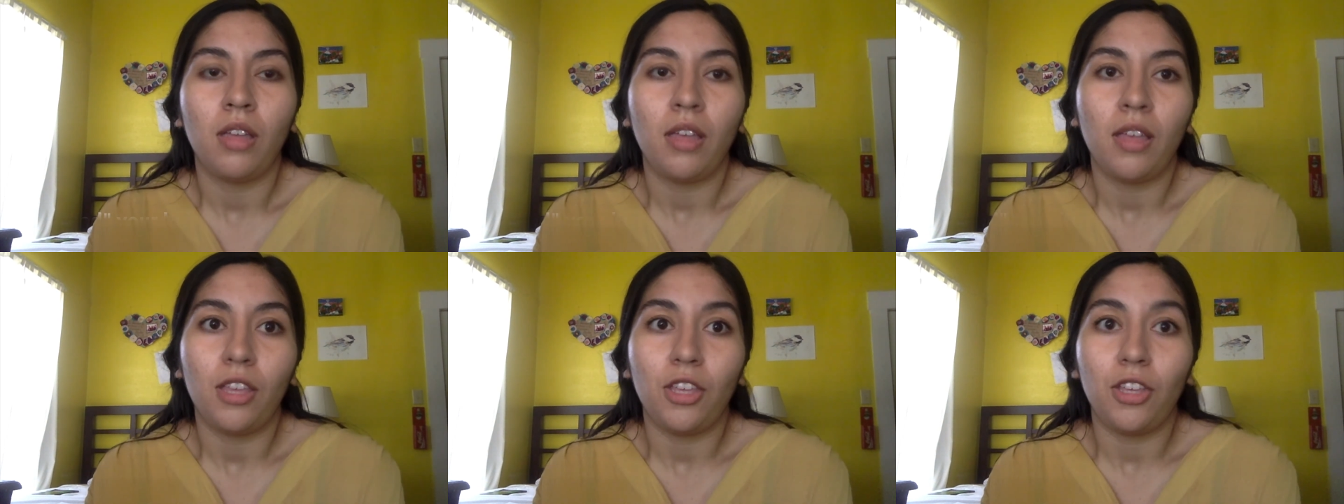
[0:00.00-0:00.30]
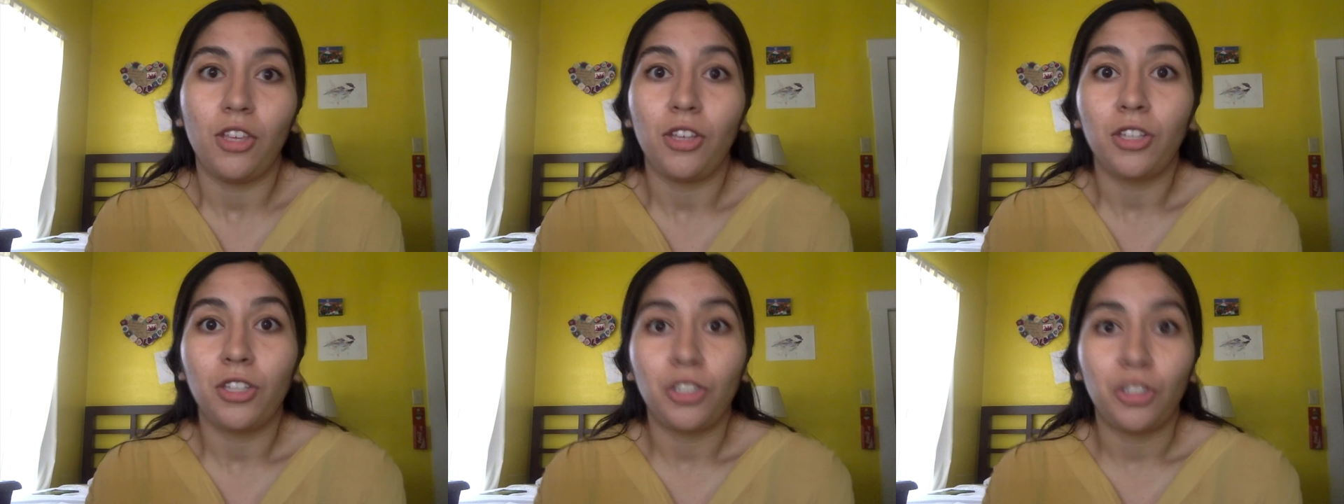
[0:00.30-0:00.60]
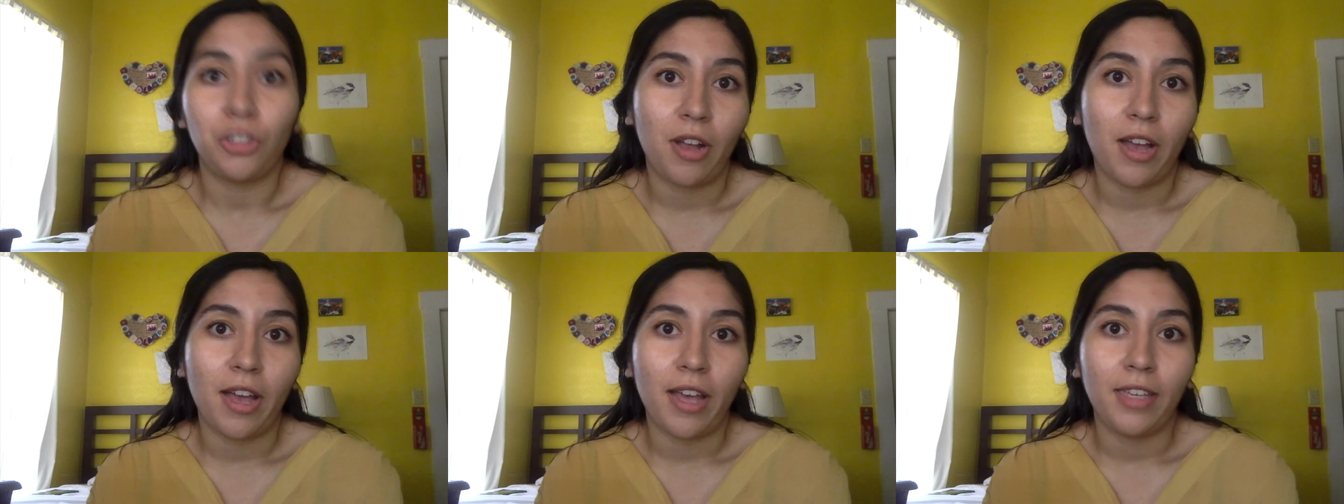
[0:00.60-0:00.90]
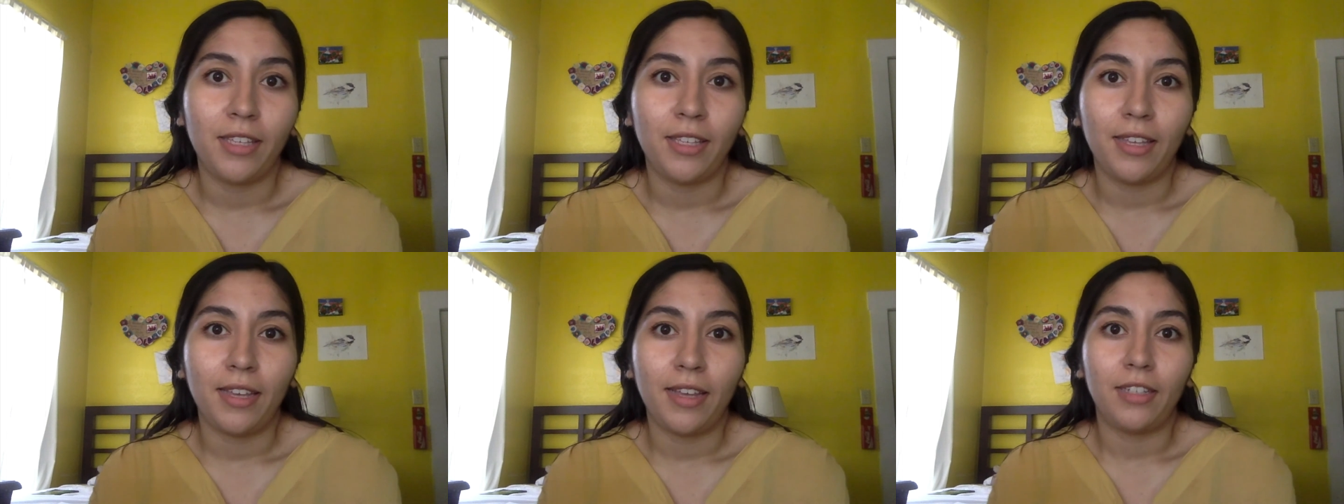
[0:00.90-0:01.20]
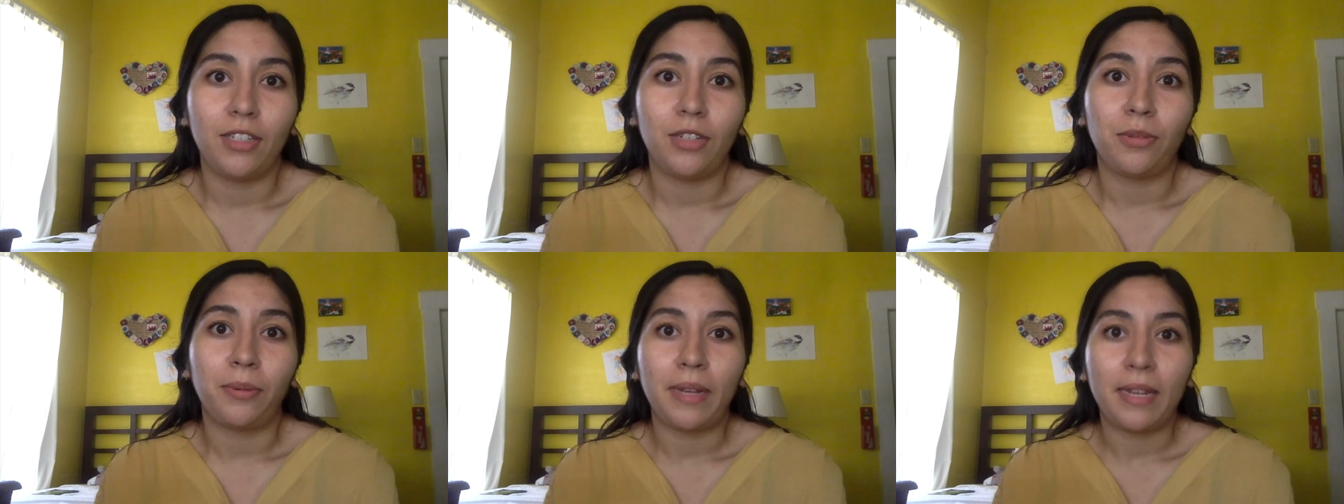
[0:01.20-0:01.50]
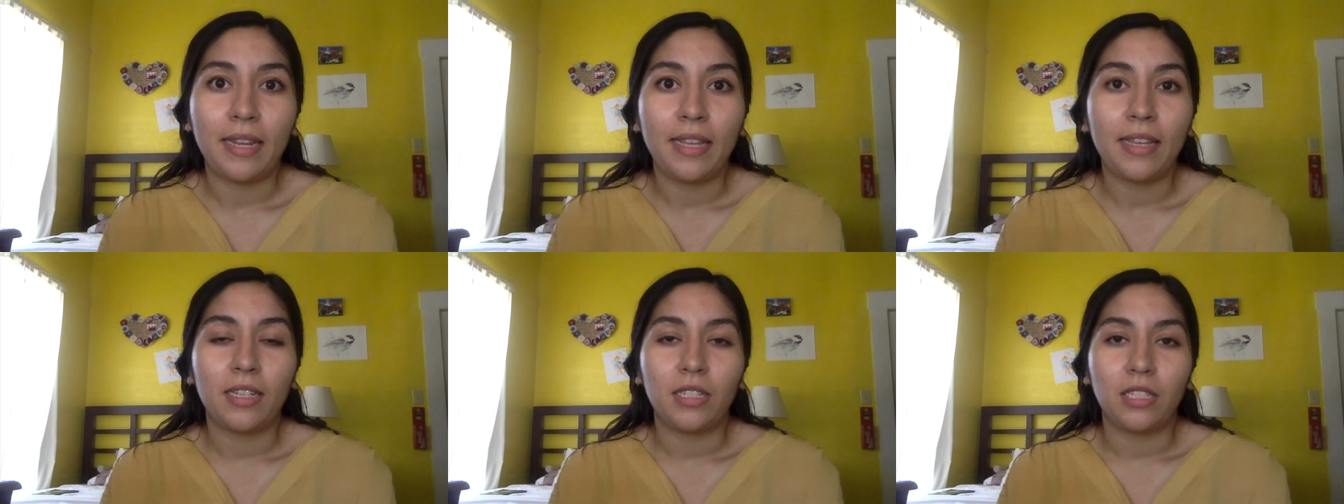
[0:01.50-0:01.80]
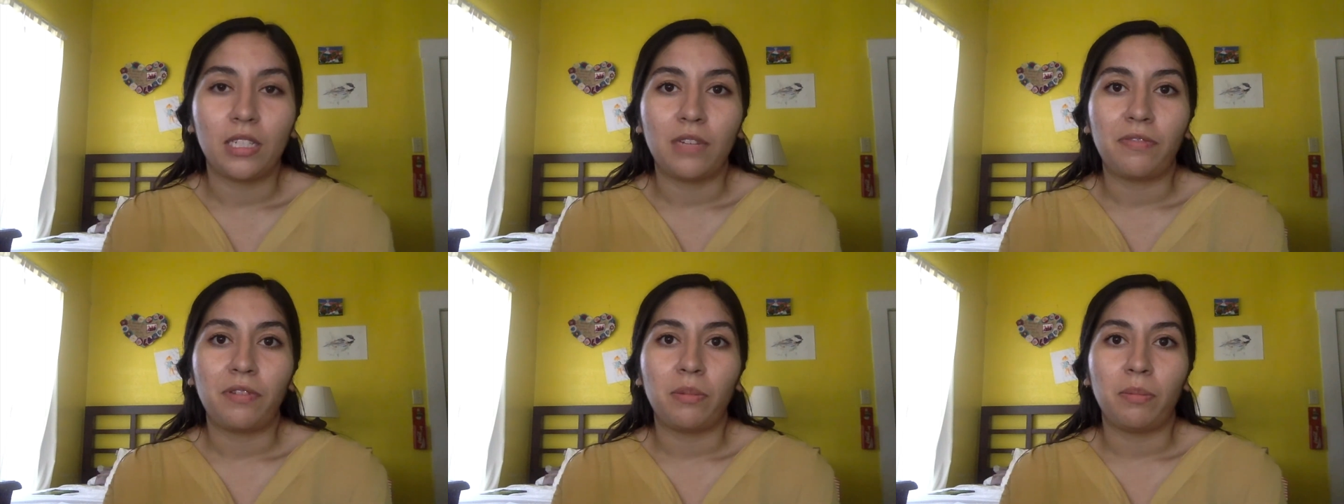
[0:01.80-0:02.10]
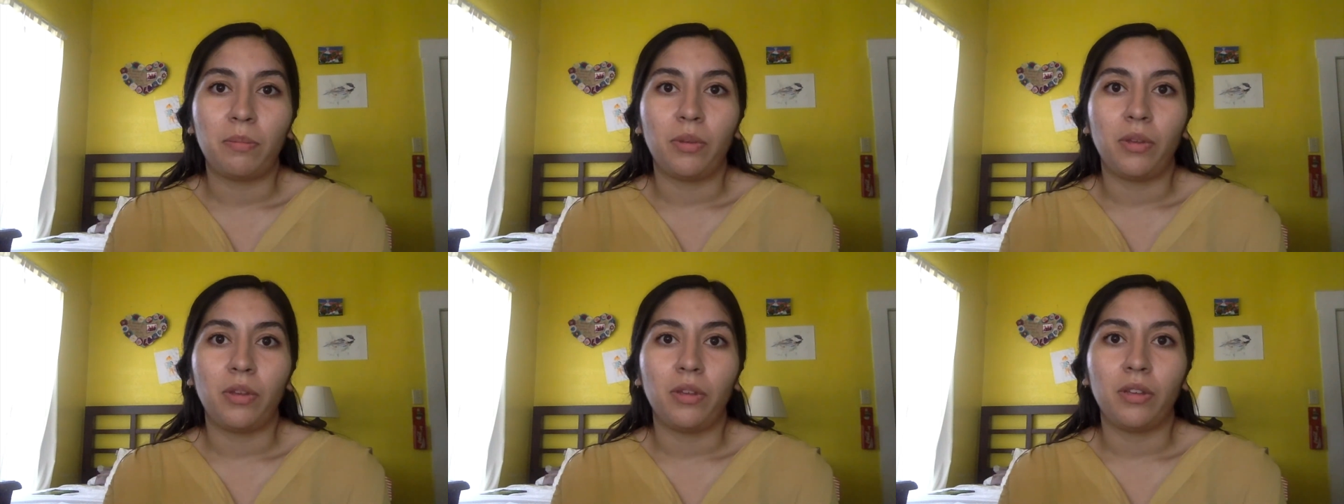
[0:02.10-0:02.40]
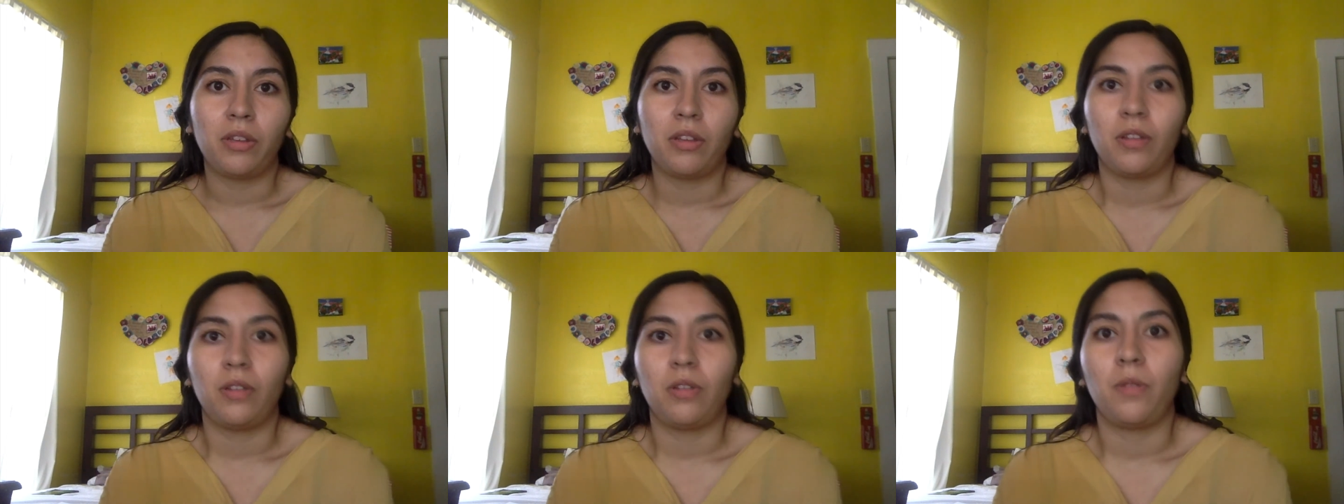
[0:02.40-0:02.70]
you can try reading a different book,